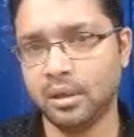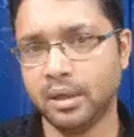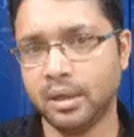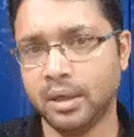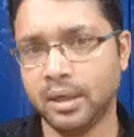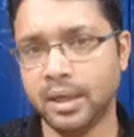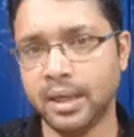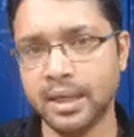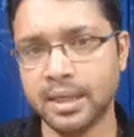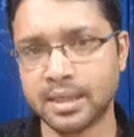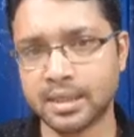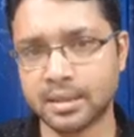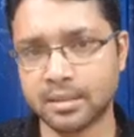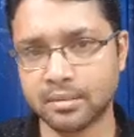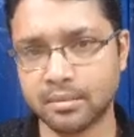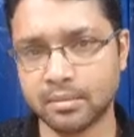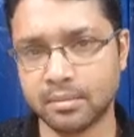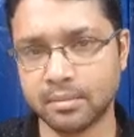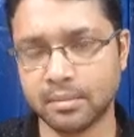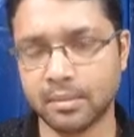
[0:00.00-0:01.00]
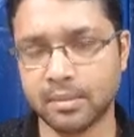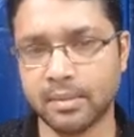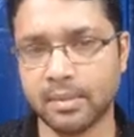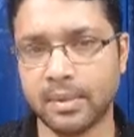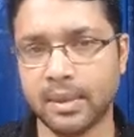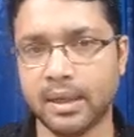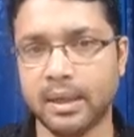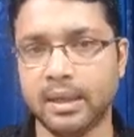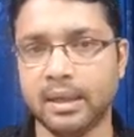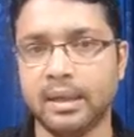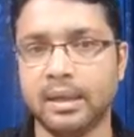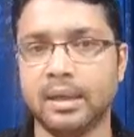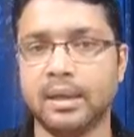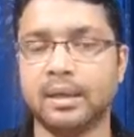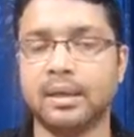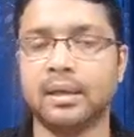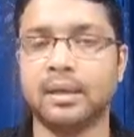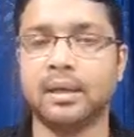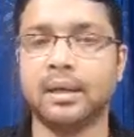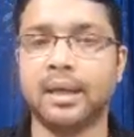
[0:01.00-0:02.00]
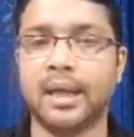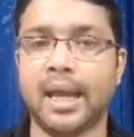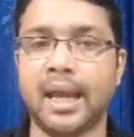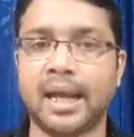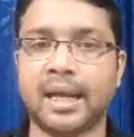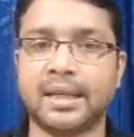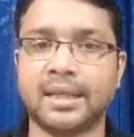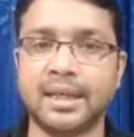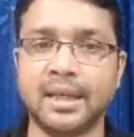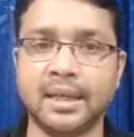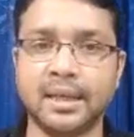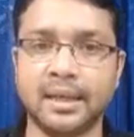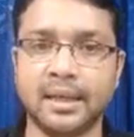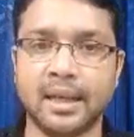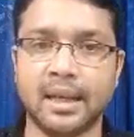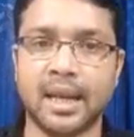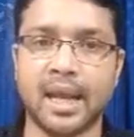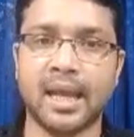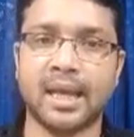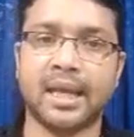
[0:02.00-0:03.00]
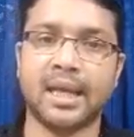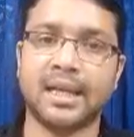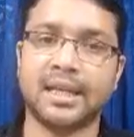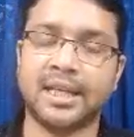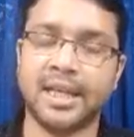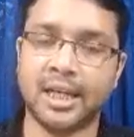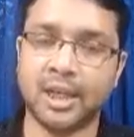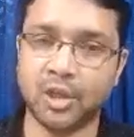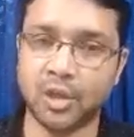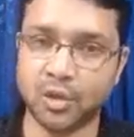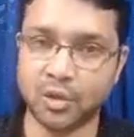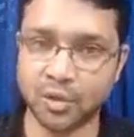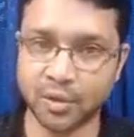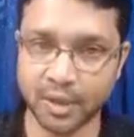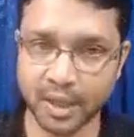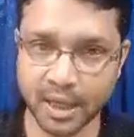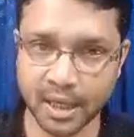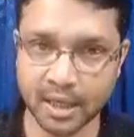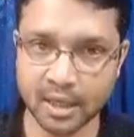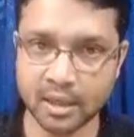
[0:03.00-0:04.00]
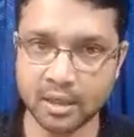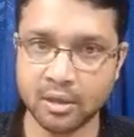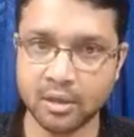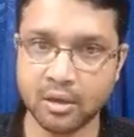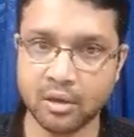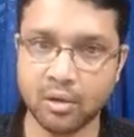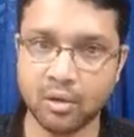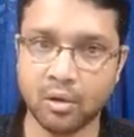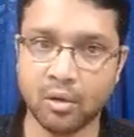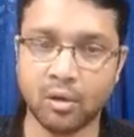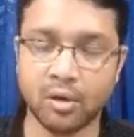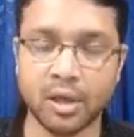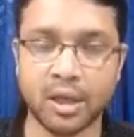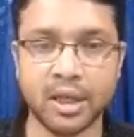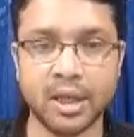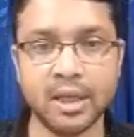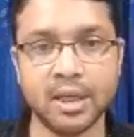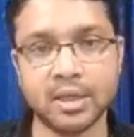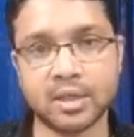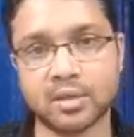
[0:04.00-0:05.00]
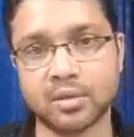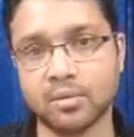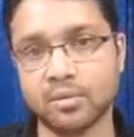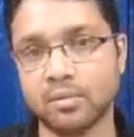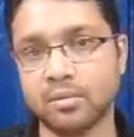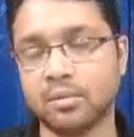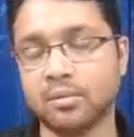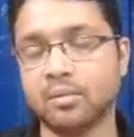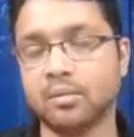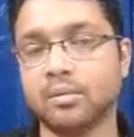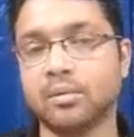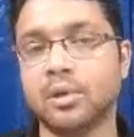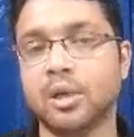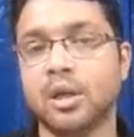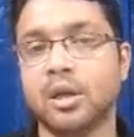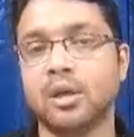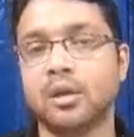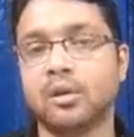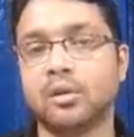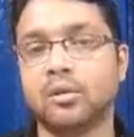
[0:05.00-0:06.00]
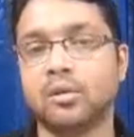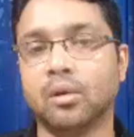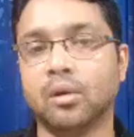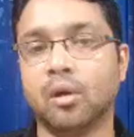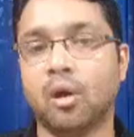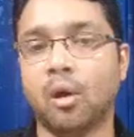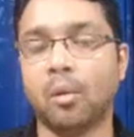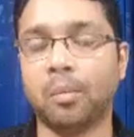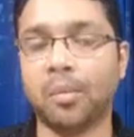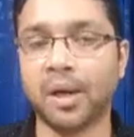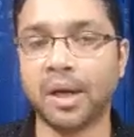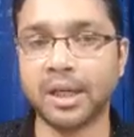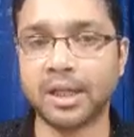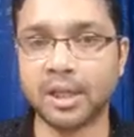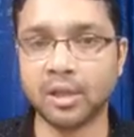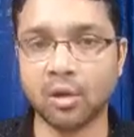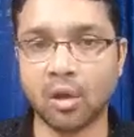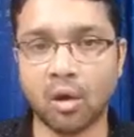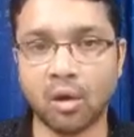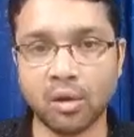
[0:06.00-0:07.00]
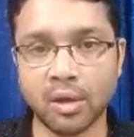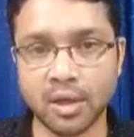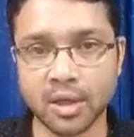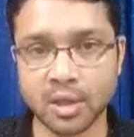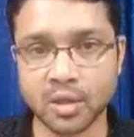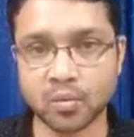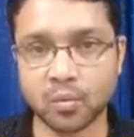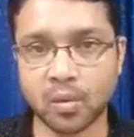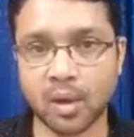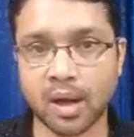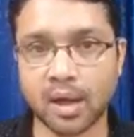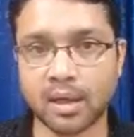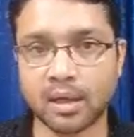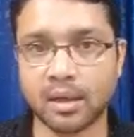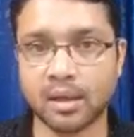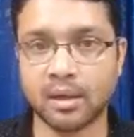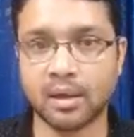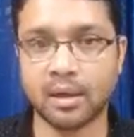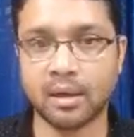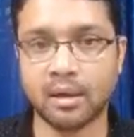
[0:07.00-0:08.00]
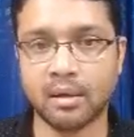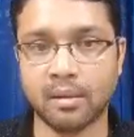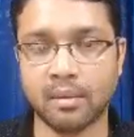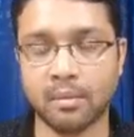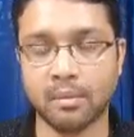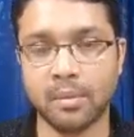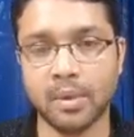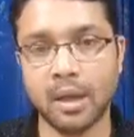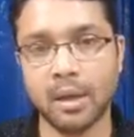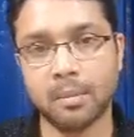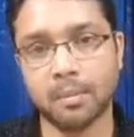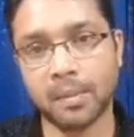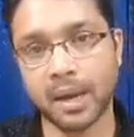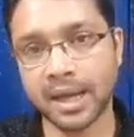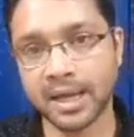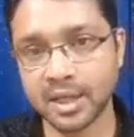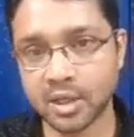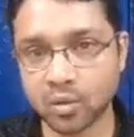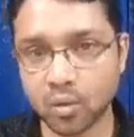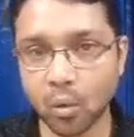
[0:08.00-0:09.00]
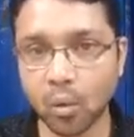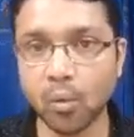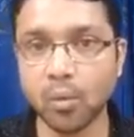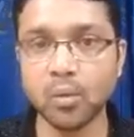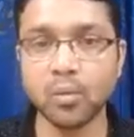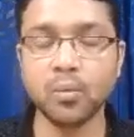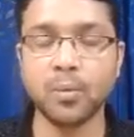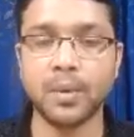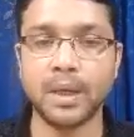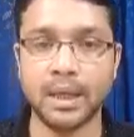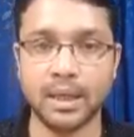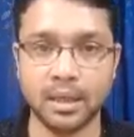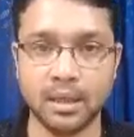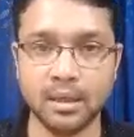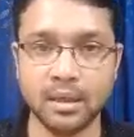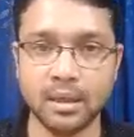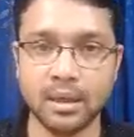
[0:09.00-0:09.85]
he is acting like a dictatorial, or he is operating all his work by his own will,